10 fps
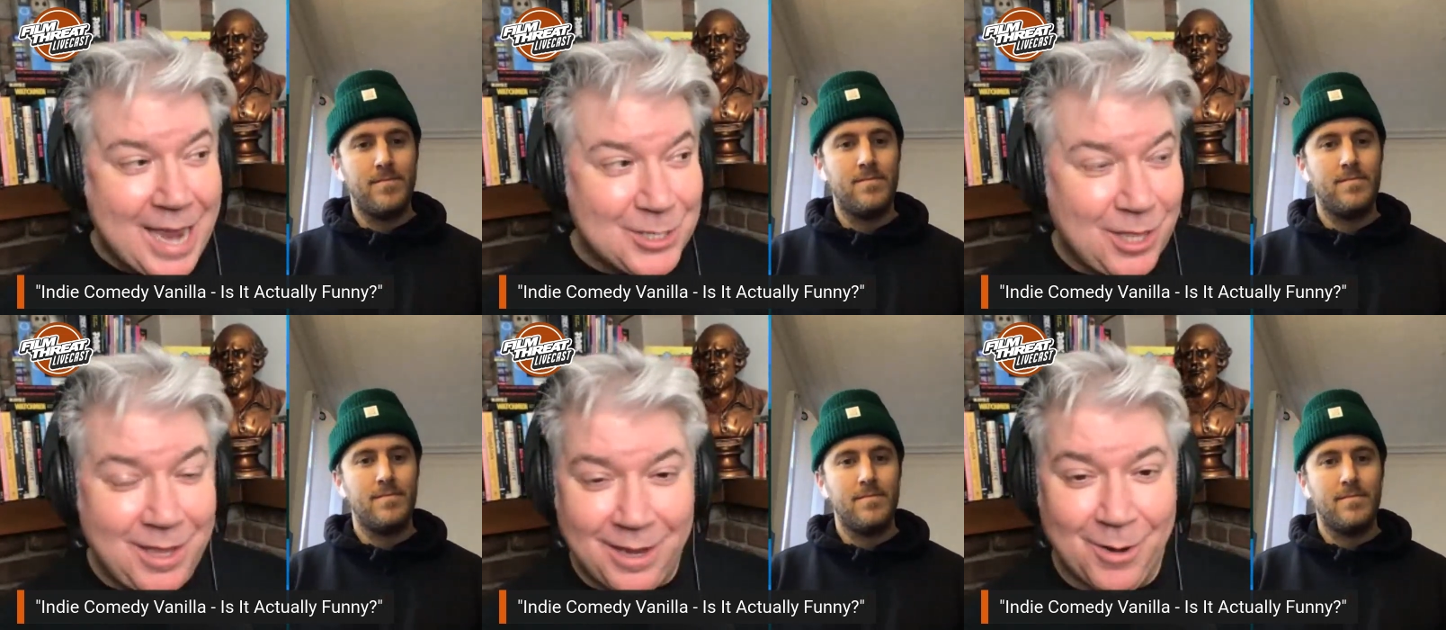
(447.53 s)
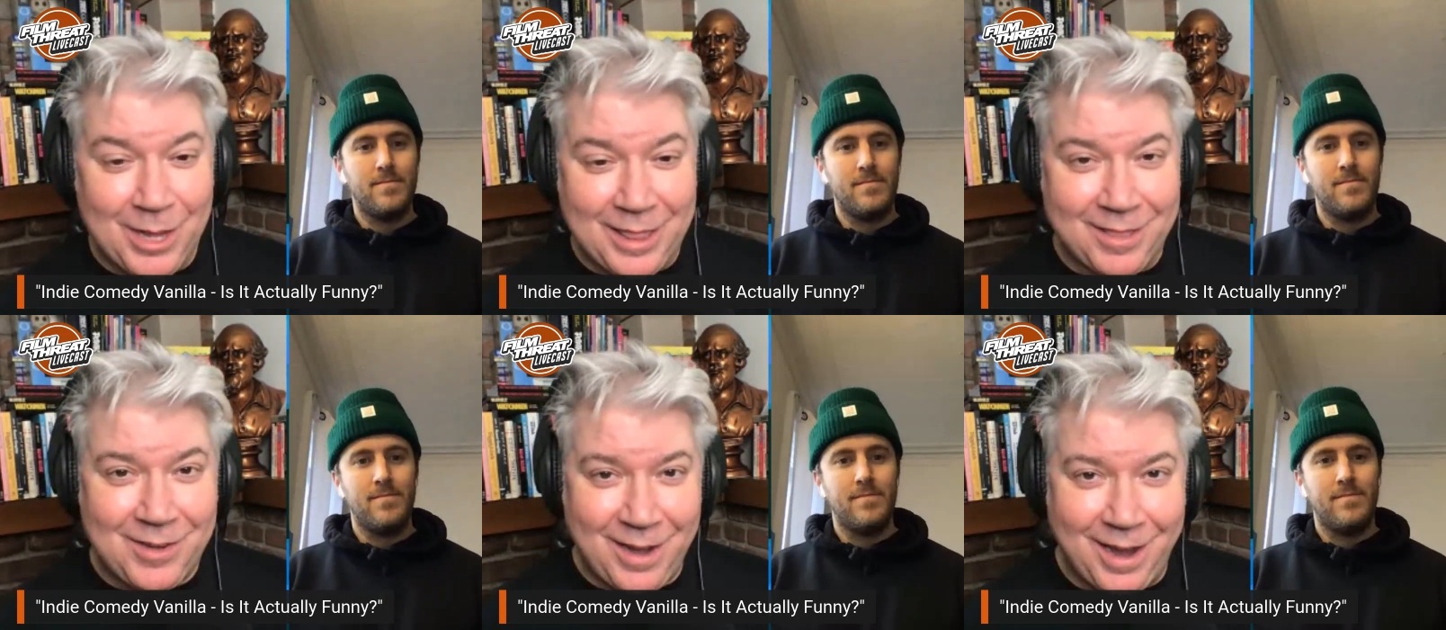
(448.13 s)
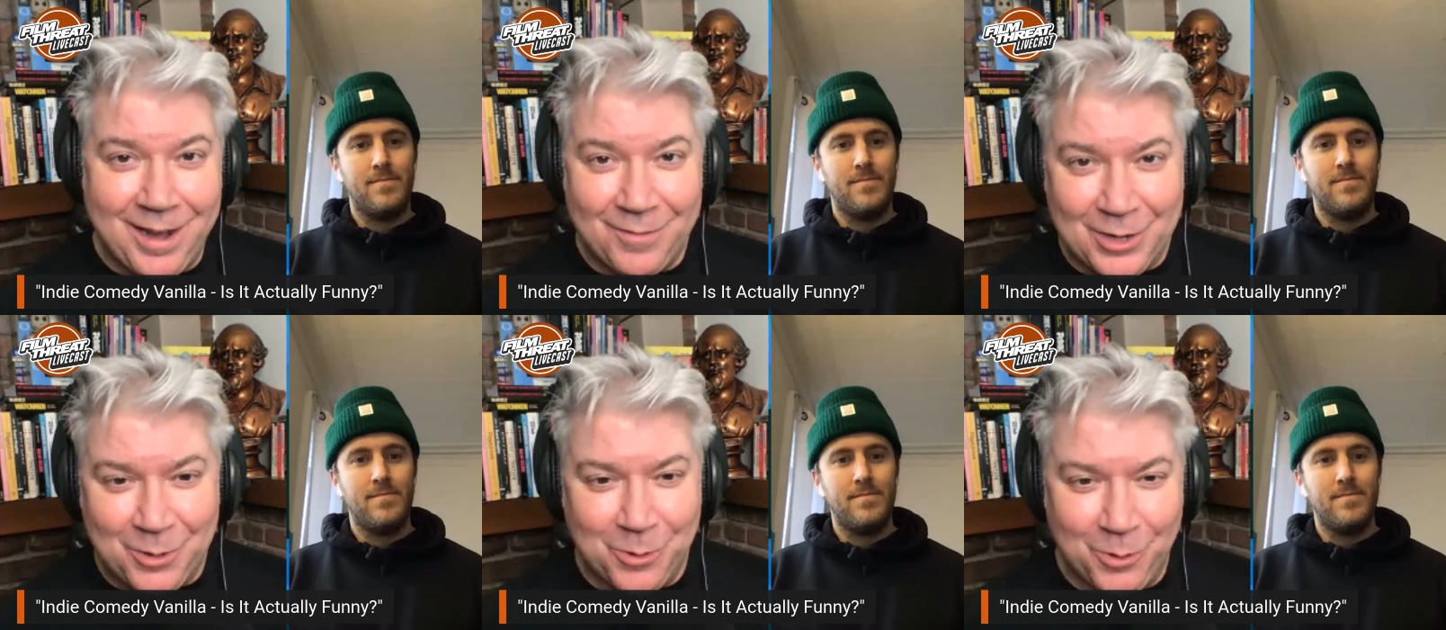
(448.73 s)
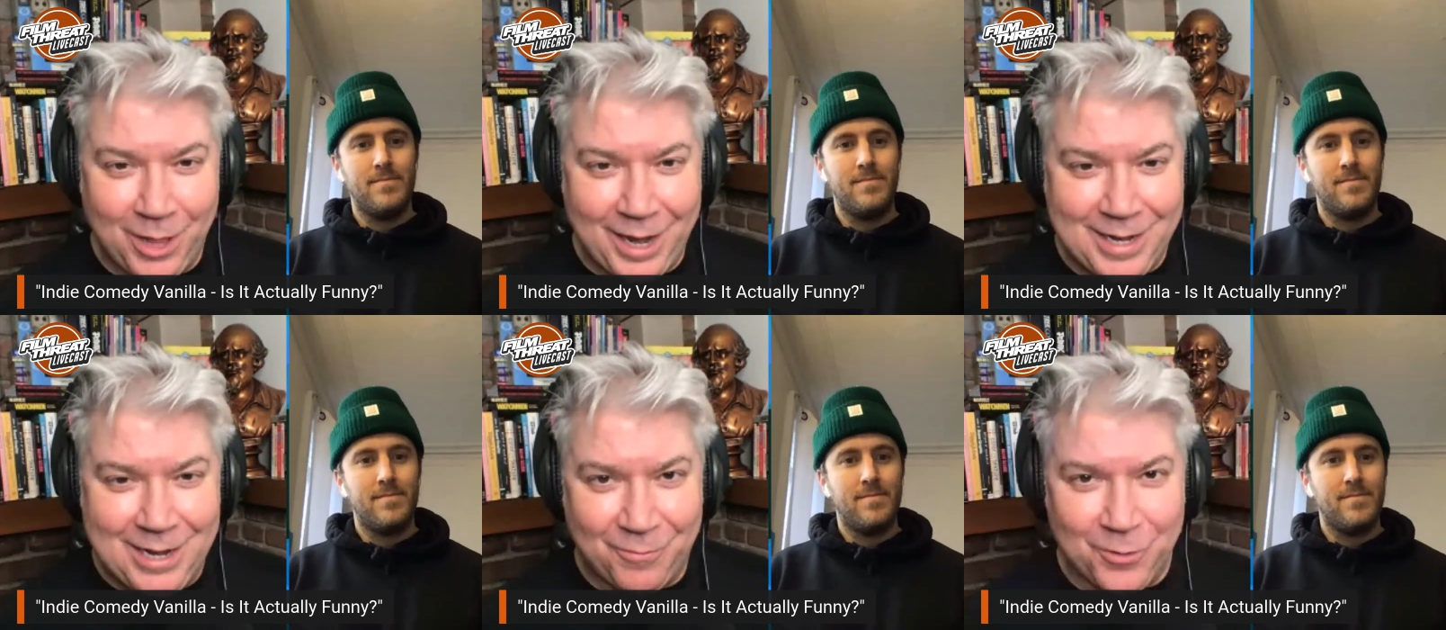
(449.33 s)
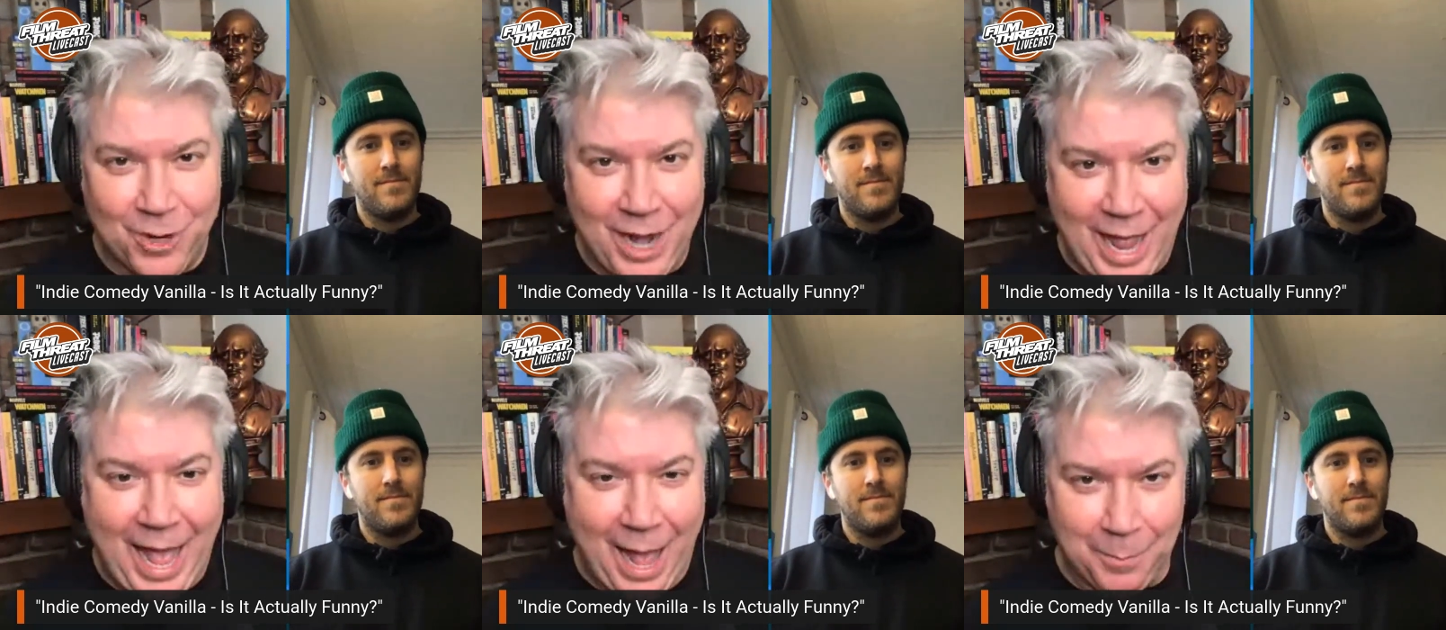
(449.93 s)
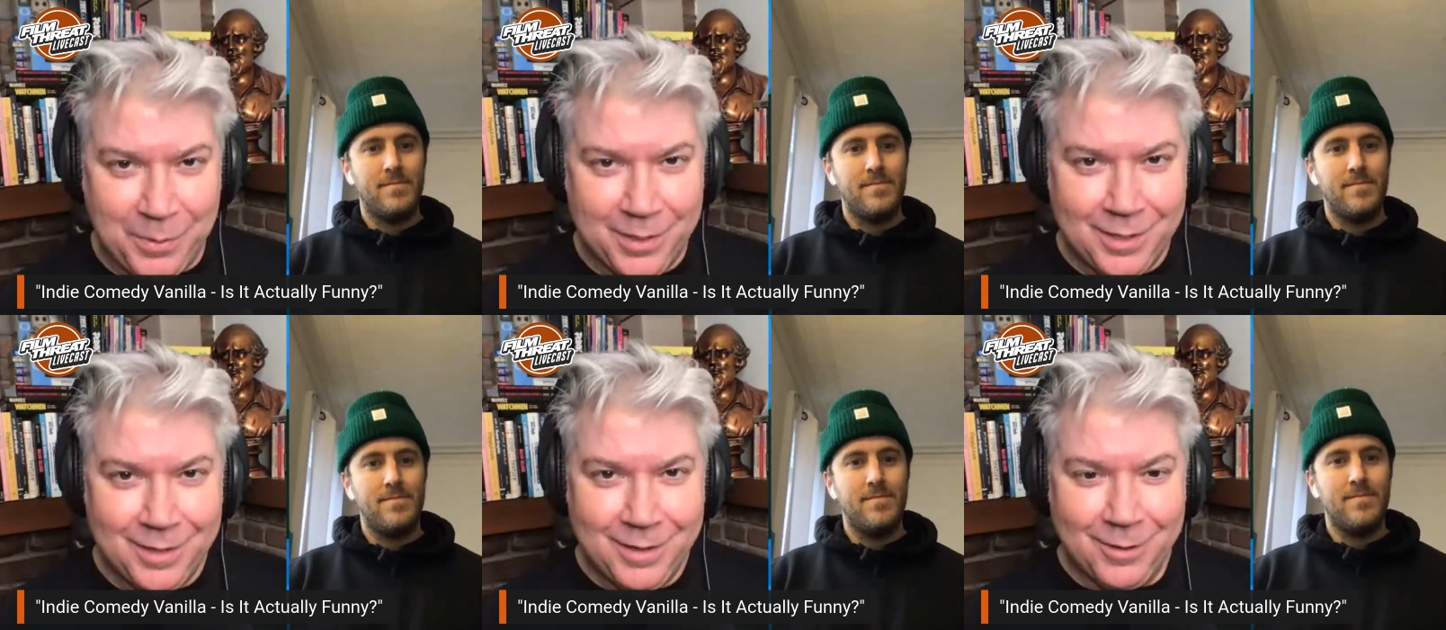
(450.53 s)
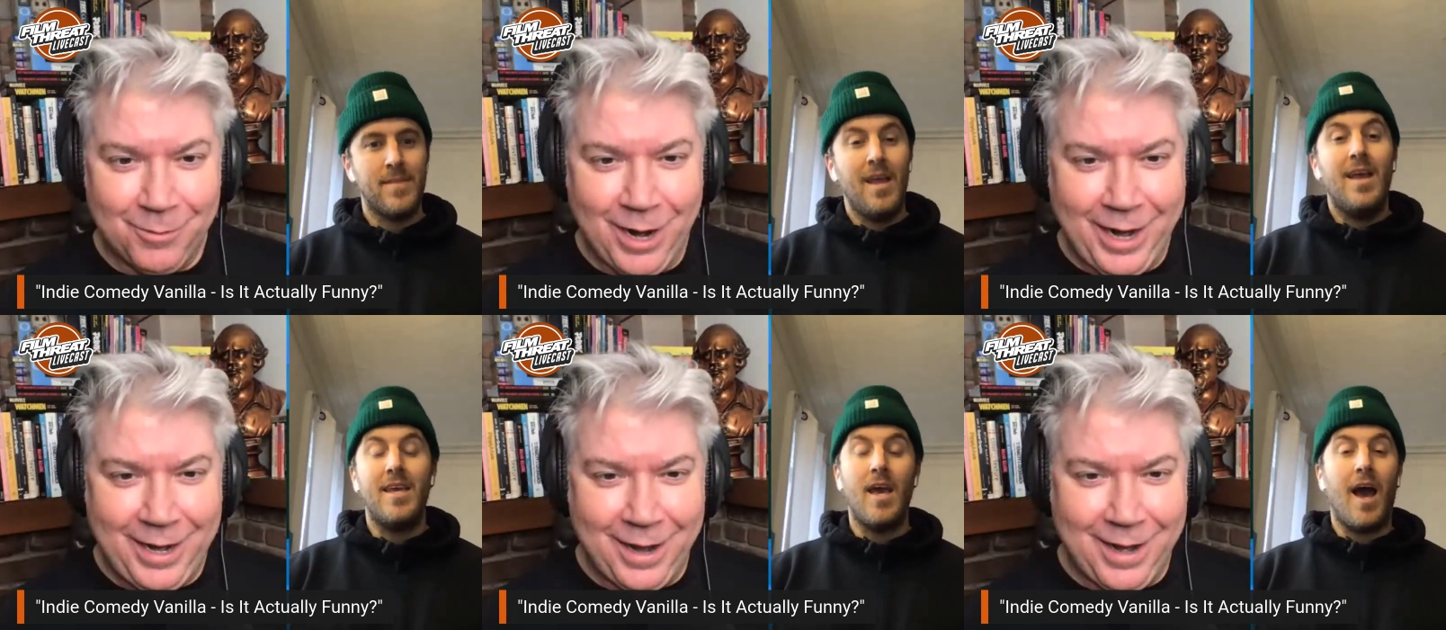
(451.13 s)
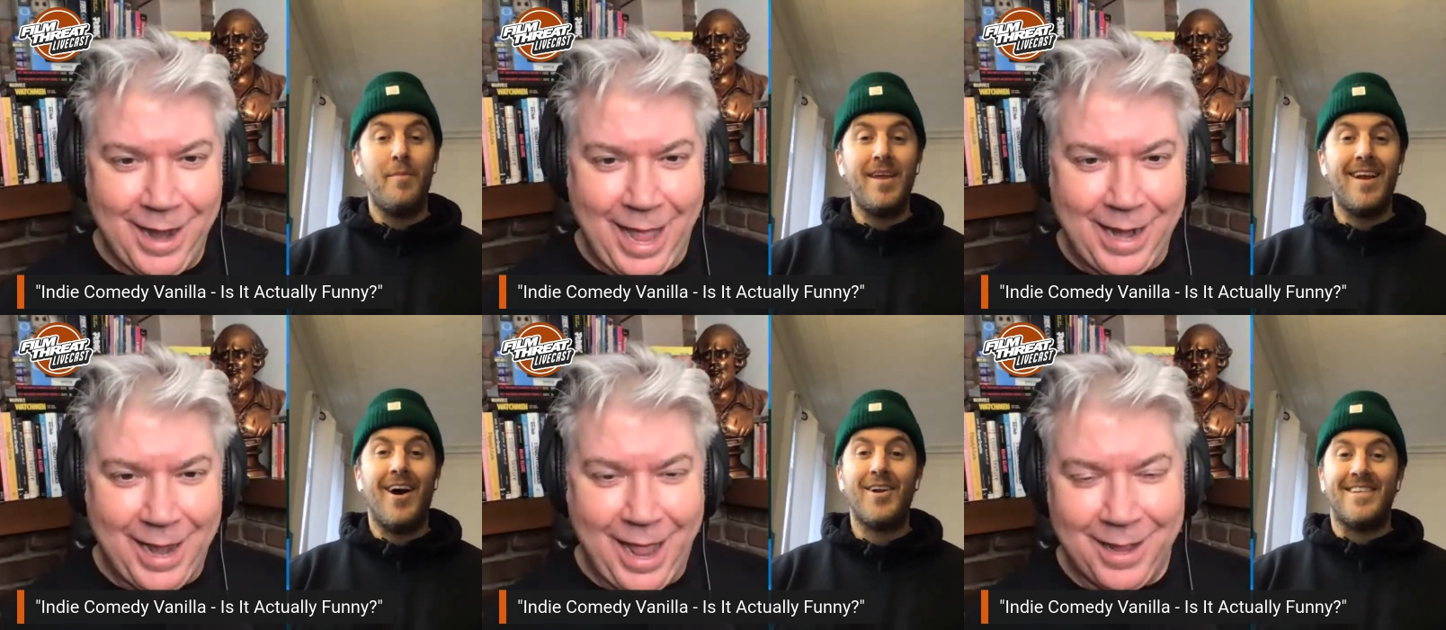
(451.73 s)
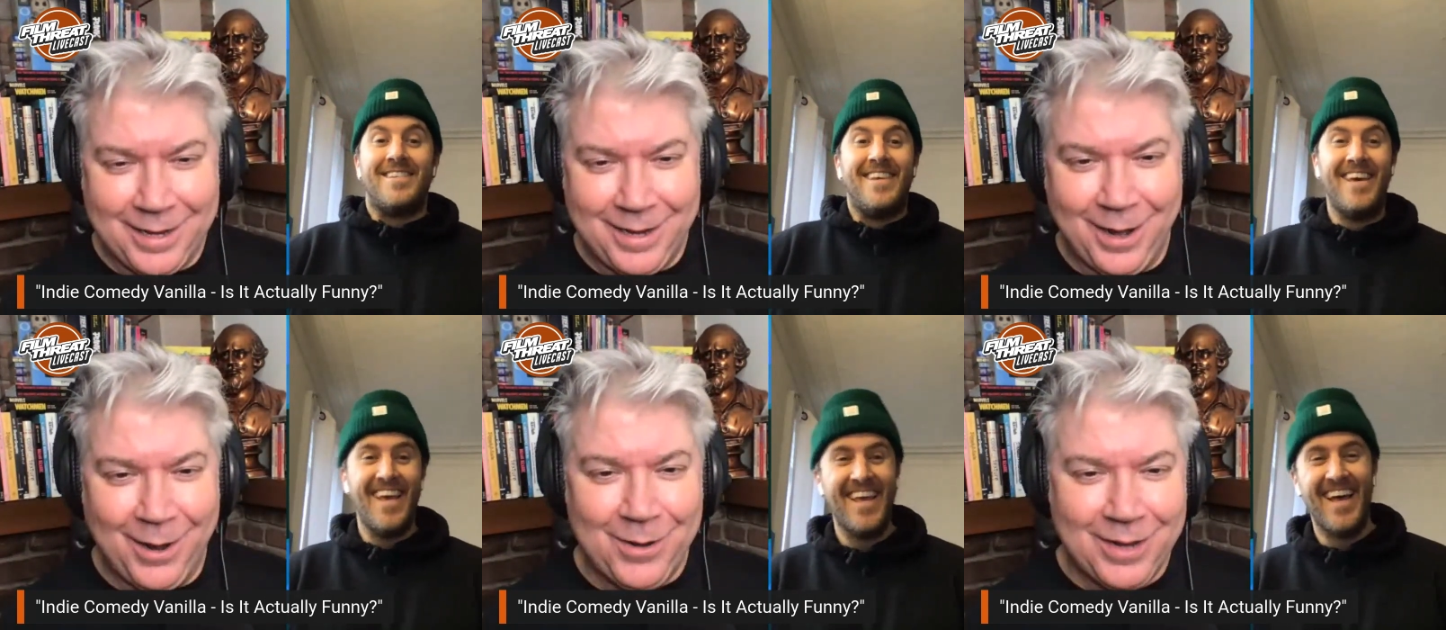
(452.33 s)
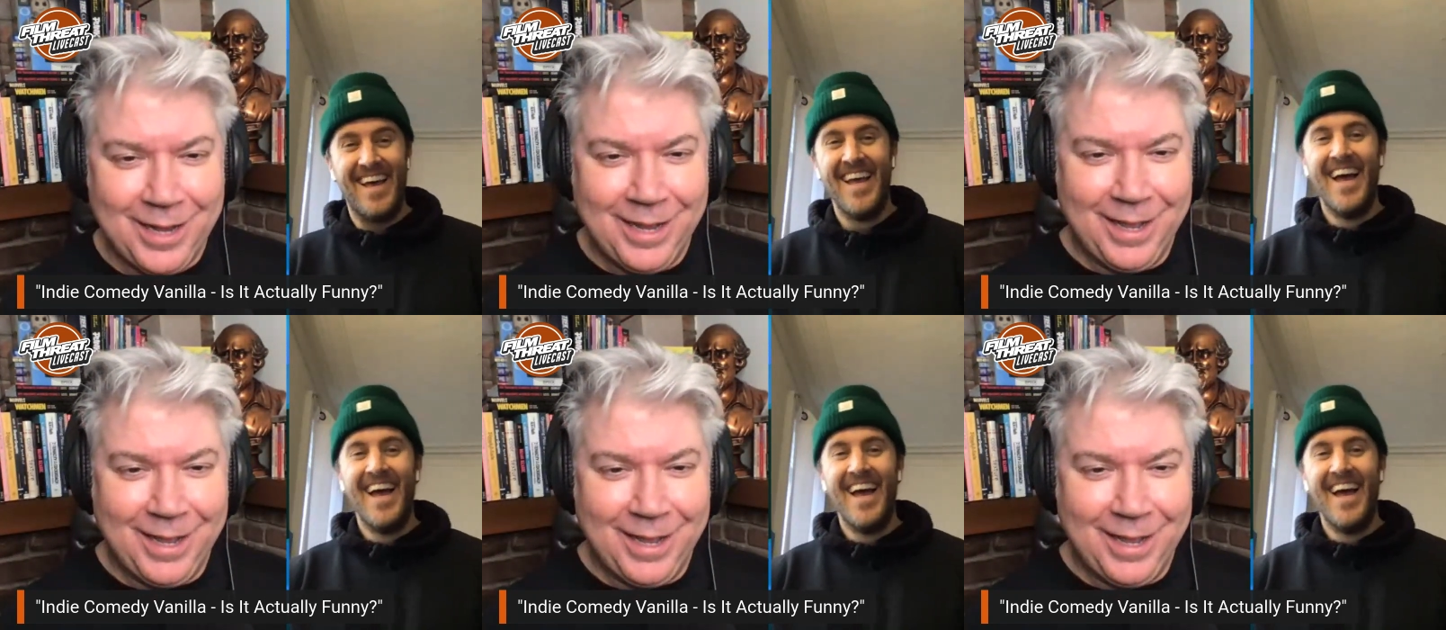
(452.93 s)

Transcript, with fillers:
Speaker 1: actually think, you know what, that's kind of a cool idea for an app, right? And, yeah,
Speaker 2: I mean, honestly, you know,